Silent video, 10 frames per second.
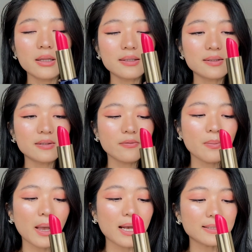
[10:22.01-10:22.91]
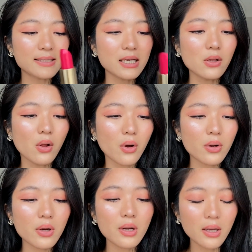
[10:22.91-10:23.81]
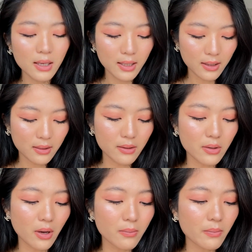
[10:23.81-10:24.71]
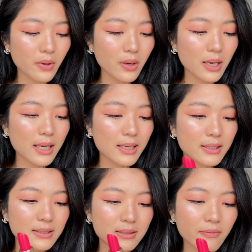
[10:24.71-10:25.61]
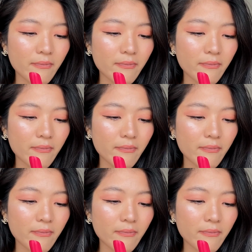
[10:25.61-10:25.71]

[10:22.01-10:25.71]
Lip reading: This is from Estee Lauder. The number is